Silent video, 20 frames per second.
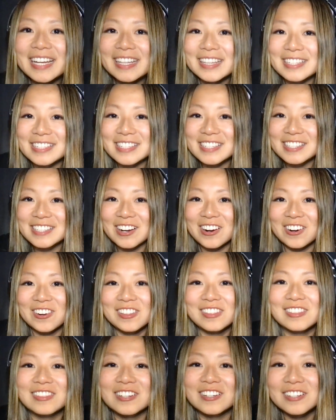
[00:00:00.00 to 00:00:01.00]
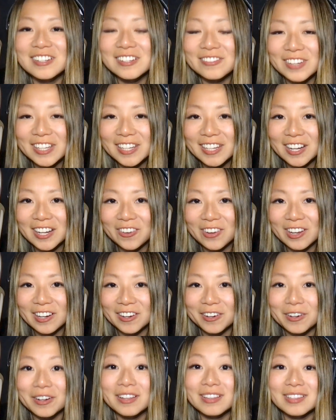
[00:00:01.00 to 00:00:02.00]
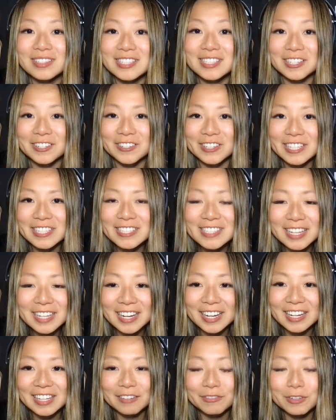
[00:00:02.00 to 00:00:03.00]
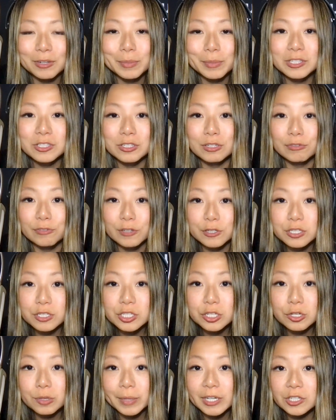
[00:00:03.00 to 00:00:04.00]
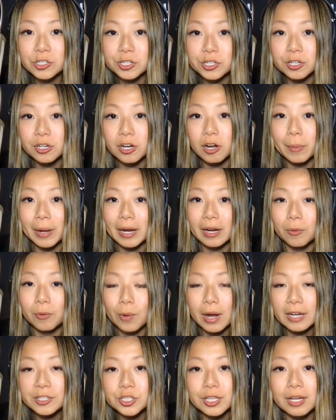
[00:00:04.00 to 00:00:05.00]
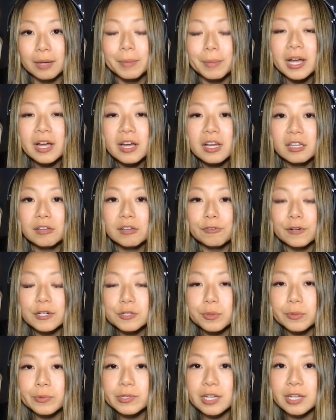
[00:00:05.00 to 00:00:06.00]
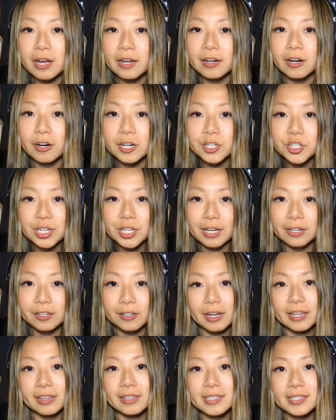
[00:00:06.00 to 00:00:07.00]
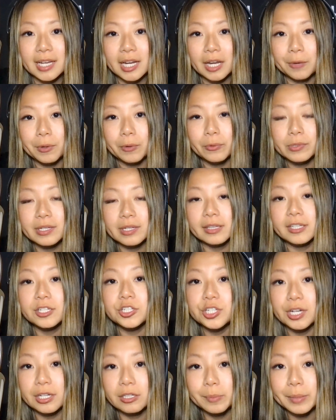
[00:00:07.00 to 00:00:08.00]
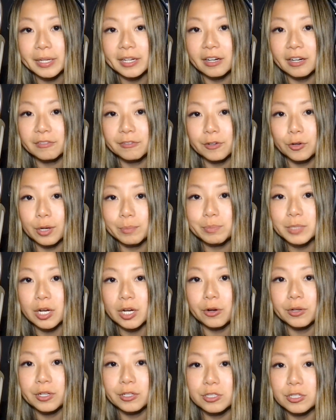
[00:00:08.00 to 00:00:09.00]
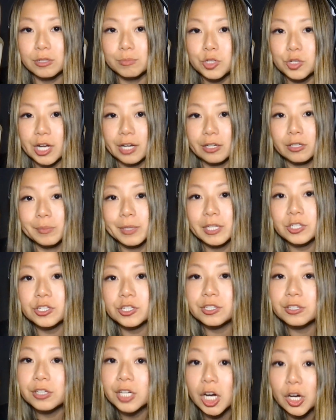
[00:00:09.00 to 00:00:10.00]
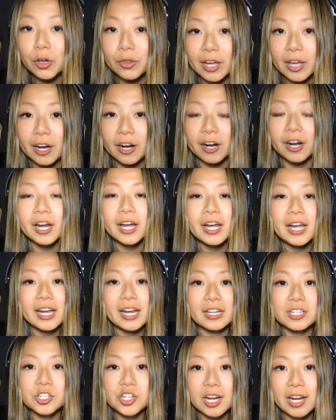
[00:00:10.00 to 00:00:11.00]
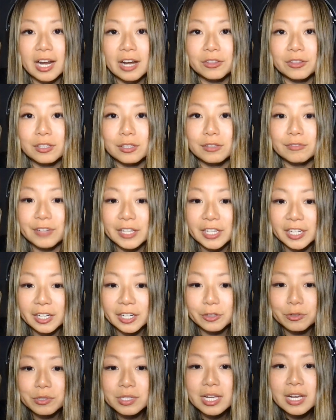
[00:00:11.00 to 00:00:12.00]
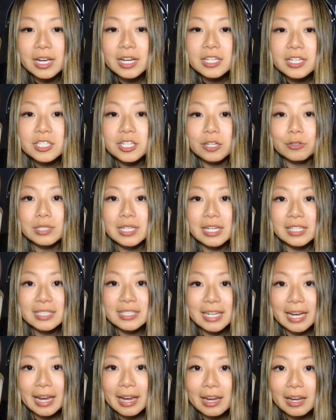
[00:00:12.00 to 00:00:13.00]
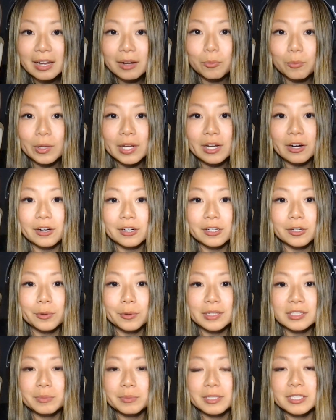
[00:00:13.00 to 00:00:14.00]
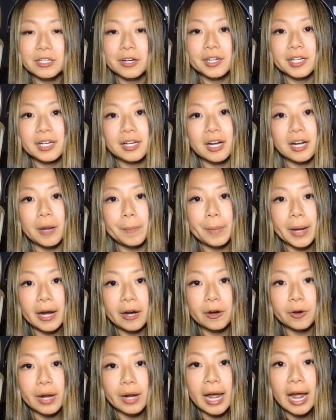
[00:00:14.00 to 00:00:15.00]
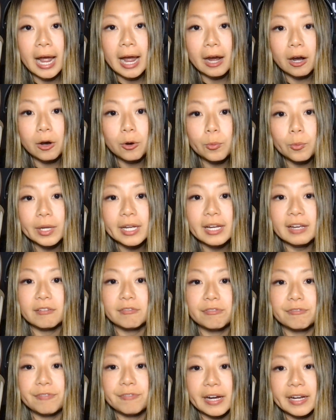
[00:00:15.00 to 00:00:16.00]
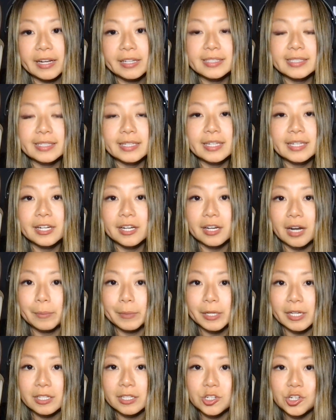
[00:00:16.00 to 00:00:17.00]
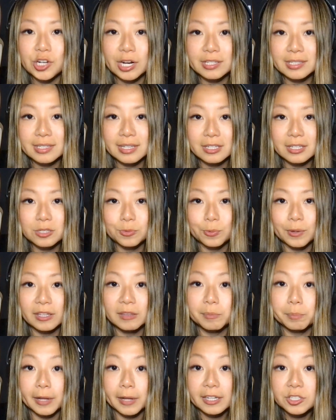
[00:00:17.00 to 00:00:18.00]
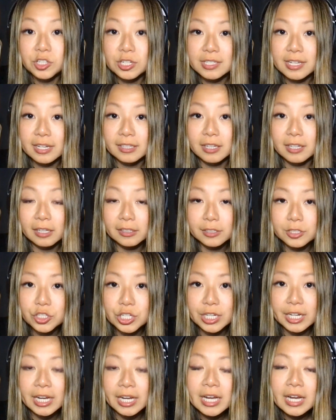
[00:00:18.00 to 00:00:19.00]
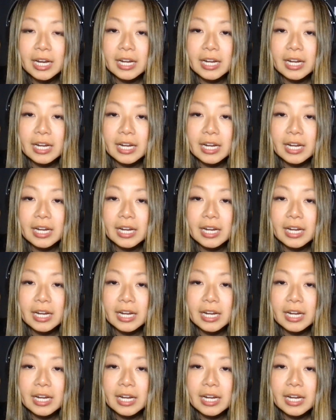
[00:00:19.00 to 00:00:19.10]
This is our third video in our series, and if you missed our first two, make sure you go back and watch them. The first one was on our channel, and the second one was on the Gentlemen of Crypto YouTube channel. Make sure you go there and check out their videos. So today we are going to be talking about how we can fight economic injustice with blockchain technology.